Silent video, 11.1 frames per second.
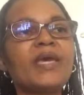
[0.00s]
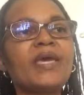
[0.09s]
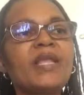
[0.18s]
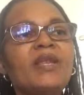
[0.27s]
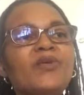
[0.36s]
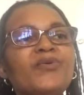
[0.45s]

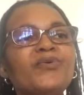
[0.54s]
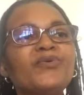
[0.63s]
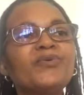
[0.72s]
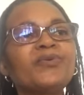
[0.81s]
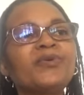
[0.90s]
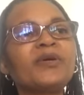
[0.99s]

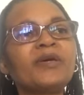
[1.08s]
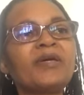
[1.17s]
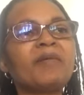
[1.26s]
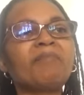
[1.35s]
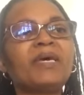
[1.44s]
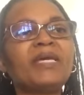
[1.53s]
Hello,
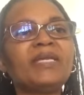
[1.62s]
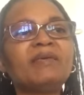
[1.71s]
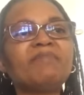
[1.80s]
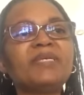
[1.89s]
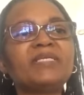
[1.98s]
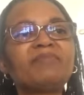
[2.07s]
my
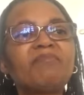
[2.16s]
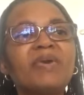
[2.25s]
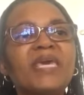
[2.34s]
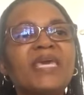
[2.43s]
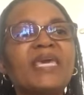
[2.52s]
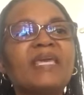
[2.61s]
name is
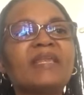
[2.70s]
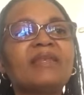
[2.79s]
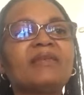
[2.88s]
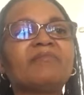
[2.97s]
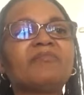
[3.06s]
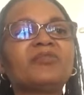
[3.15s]

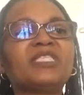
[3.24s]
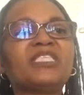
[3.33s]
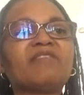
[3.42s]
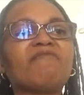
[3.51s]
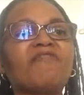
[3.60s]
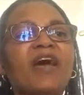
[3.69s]
Magen
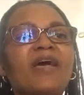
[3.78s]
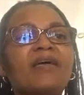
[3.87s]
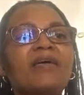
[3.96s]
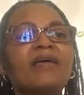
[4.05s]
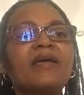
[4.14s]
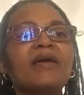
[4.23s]
Mutepfa.
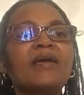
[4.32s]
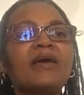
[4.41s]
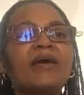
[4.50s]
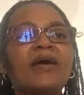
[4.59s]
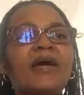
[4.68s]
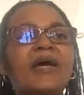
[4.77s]

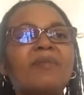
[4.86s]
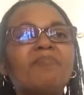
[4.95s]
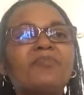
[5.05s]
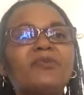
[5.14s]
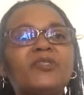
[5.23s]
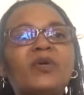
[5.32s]

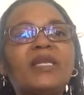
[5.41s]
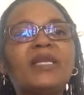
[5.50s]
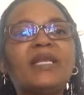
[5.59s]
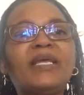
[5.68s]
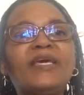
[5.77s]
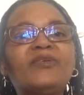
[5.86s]
I'm
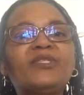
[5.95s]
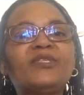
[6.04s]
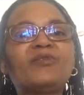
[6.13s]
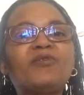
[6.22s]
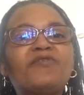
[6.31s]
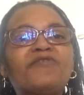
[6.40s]
Botswana
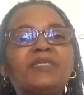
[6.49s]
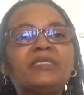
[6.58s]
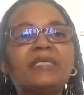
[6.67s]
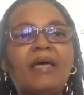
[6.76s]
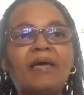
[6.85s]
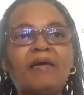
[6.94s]
Liaison
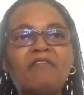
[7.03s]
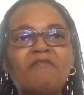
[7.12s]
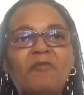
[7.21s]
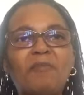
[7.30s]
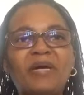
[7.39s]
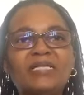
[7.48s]
Officer
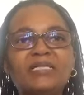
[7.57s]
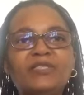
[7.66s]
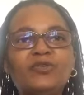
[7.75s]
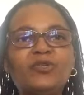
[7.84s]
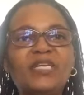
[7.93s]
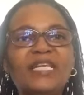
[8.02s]
for
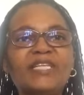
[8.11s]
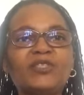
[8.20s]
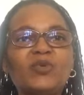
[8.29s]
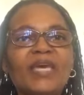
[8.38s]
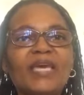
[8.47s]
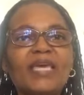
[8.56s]
Pasiton
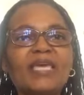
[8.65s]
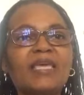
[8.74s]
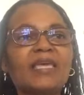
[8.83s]
Network.